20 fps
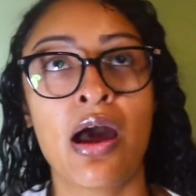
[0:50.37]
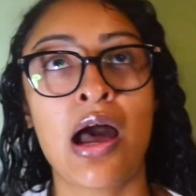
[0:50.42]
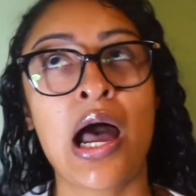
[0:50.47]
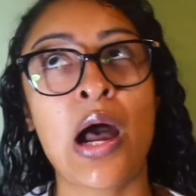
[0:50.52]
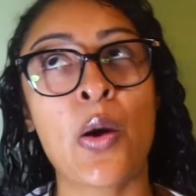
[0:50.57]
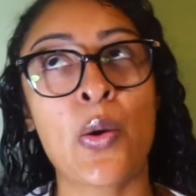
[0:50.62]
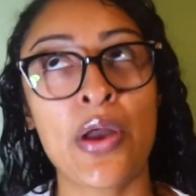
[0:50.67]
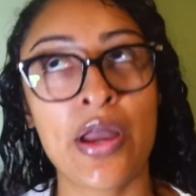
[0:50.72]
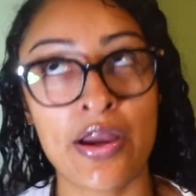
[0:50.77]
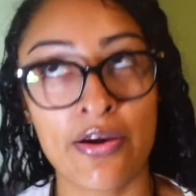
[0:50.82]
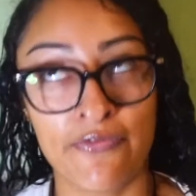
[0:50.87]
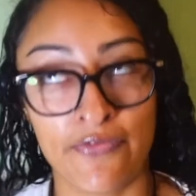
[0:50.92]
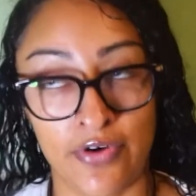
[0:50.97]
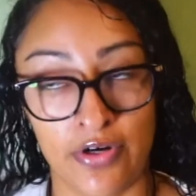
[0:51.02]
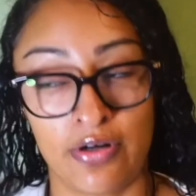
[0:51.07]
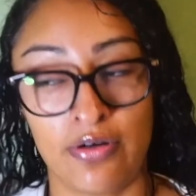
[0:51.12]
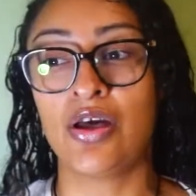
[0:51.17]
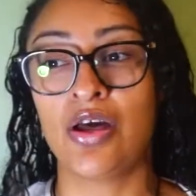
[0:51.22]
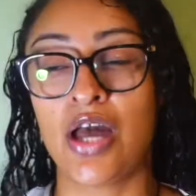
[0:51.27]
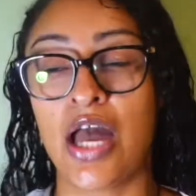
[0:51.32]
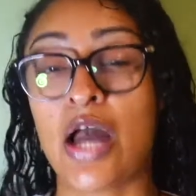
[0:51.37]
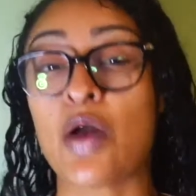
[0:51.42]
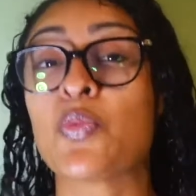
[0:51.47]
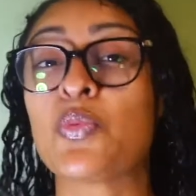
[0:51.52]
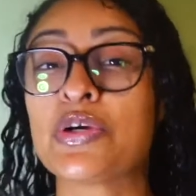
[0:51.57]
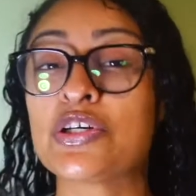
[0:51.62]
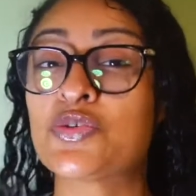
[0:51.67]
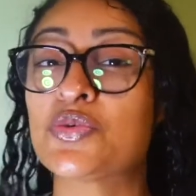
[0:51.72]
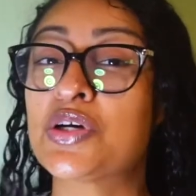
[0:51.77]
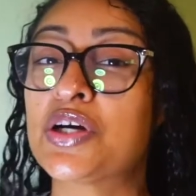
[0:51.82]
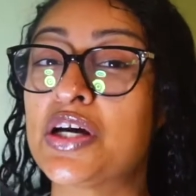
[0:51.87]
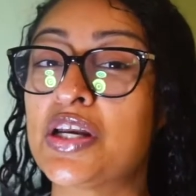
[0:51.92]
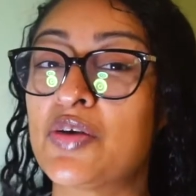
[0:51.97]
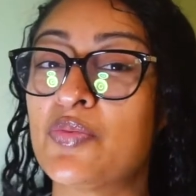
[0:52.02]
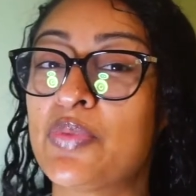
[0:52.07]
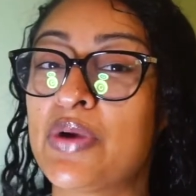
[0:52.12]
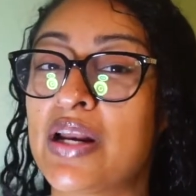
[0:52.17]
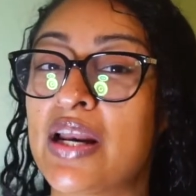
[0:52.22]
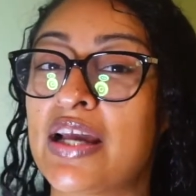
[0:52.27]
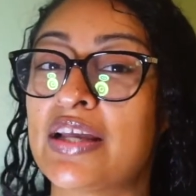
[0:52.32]
However, I wish we could have
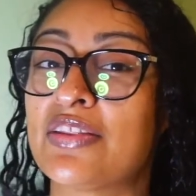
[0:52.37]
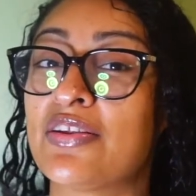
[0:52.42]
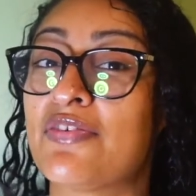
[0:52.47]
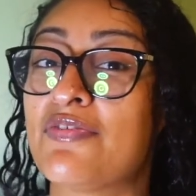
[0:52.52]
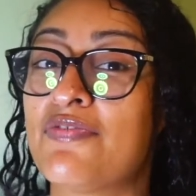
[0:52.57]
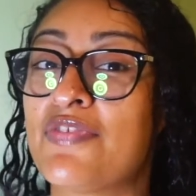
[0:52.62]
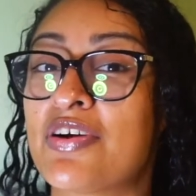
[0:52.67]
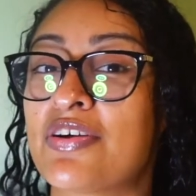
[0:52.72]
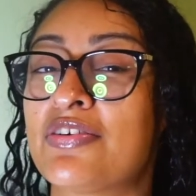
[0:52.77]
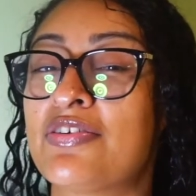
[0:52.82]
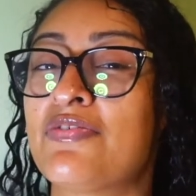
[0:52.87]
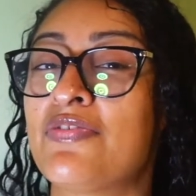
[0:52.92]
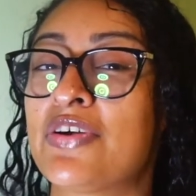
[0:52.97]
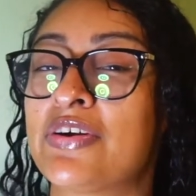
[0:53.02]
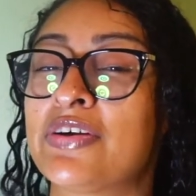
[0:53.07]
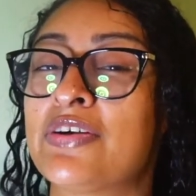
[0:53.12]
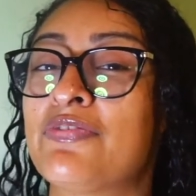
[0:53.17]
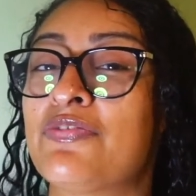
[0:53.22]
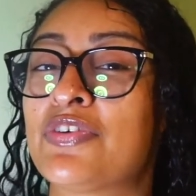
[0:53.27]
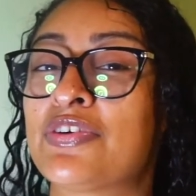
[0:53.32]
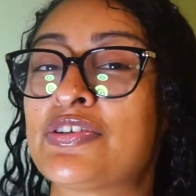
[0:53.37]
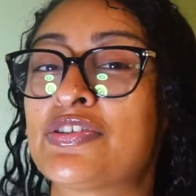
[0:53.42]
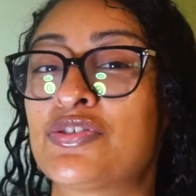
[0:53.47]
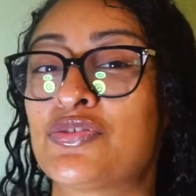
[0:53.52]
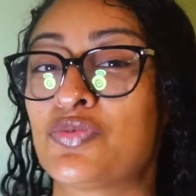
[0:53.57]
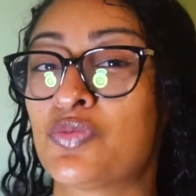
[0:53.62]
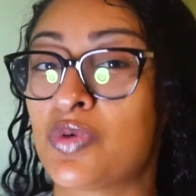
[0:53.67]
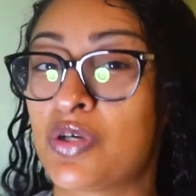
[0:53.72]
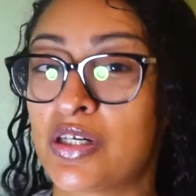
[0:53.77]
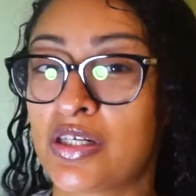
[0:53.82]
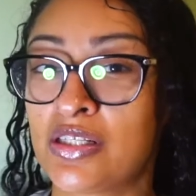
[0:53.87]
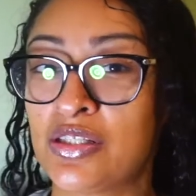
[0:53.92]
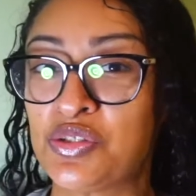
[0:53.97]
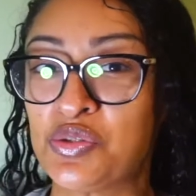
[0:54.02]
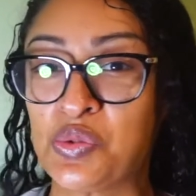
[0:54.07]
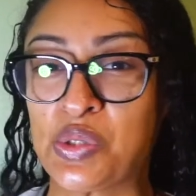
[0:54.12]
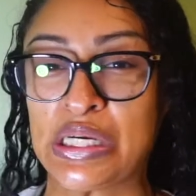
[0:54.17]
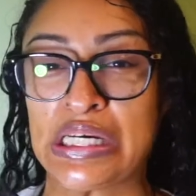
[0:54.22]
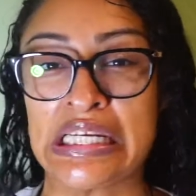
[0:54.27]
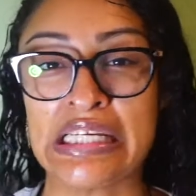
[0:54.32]
been like the very, very first ones.
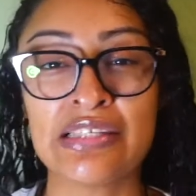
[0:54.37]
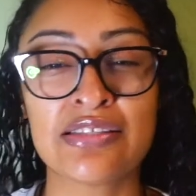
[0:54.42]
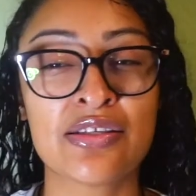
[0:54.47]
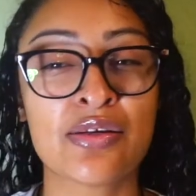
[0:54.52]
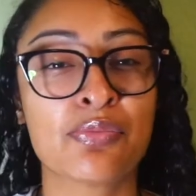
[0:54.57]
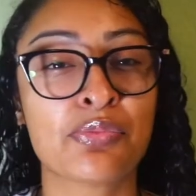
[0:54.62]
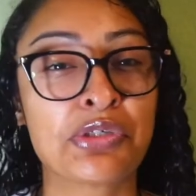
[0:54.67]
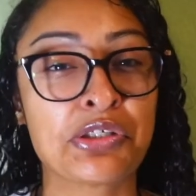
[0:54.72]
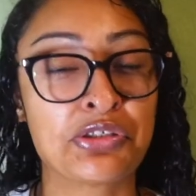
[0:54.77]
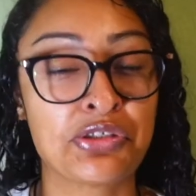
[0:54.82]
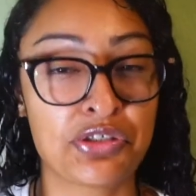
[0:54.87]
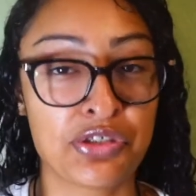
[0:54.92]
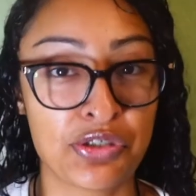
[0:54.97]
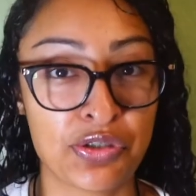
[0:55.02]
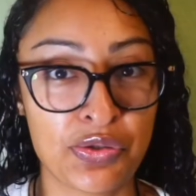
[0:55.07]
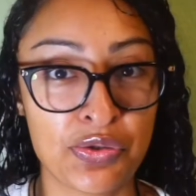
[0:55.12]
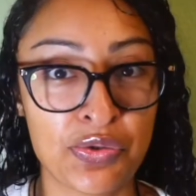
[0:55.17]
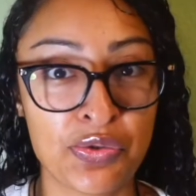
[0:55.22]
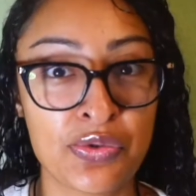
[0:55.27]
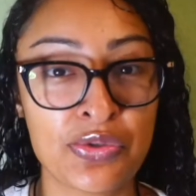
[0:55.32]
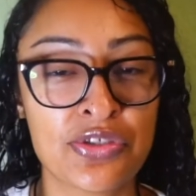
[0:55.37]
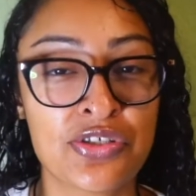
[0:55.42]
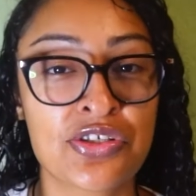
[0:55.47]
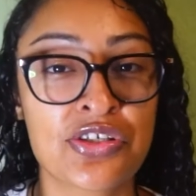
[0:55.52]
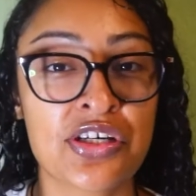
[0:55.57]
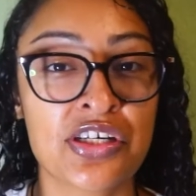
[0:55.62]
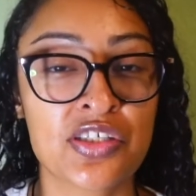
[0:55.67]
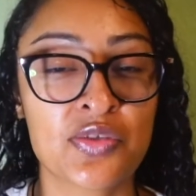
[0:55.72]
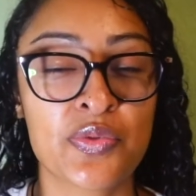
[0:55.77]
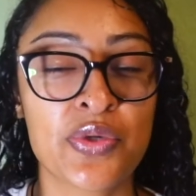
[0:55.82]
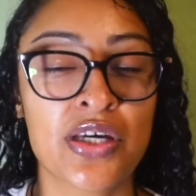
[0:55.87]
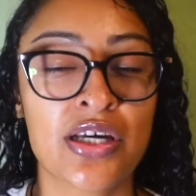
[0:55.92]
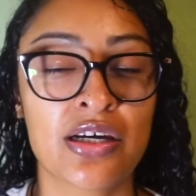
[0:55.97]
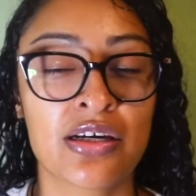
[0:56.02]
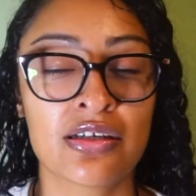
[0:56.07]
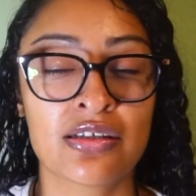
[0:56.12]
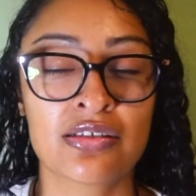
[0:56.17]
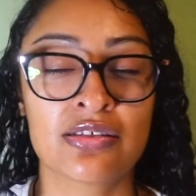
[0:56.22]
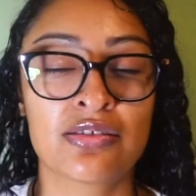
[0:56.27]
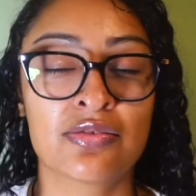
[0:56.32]
Or at least number 2. Just
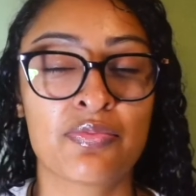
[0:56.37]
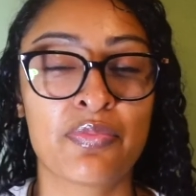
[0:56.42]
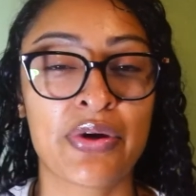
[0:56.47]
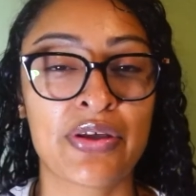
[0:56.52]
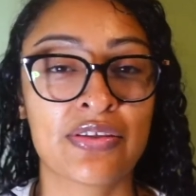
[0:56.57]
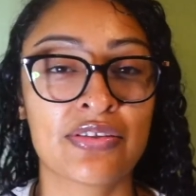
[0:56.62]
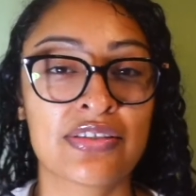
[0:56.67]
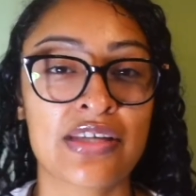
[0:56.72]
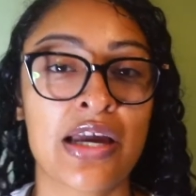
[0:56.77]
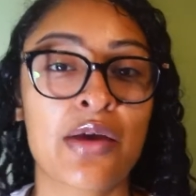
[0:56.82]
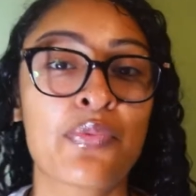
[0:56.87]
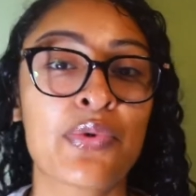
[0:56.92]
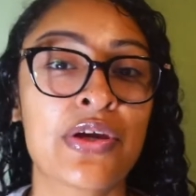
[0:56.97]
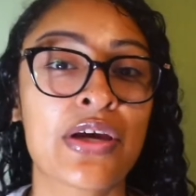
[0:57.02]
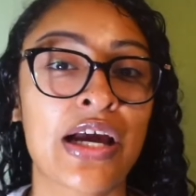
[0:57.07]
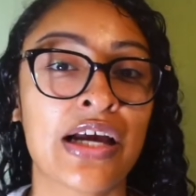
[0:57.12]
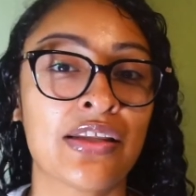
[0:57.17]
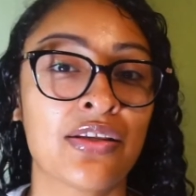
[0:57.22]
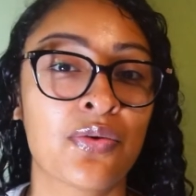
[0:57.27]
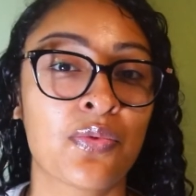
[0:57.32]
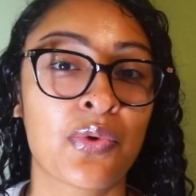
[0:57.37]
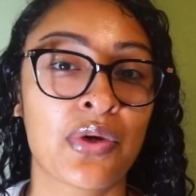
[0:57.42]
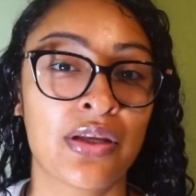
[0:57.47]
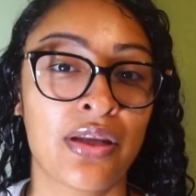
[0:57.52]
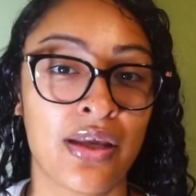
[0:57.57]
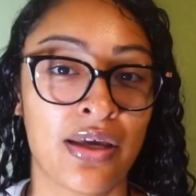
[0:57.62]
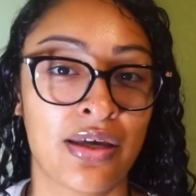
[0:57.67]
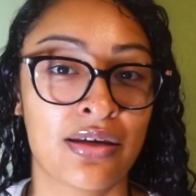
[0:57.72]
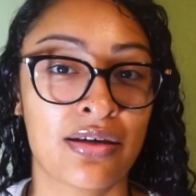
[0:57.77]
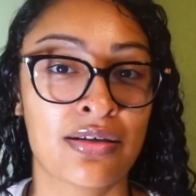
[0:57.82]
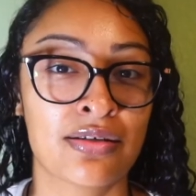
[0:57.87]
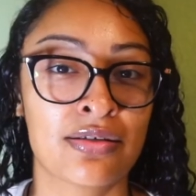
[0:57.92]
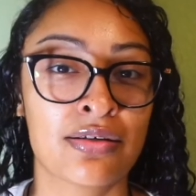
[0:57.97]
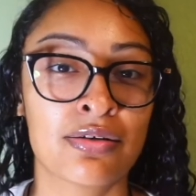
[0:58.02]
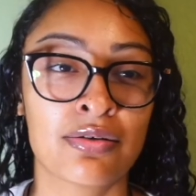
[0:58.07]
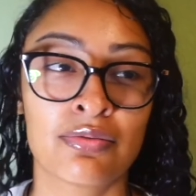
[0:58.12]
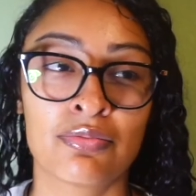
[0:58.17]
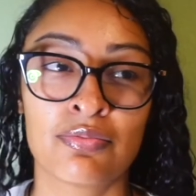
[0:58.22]
because by the time we kind of went in,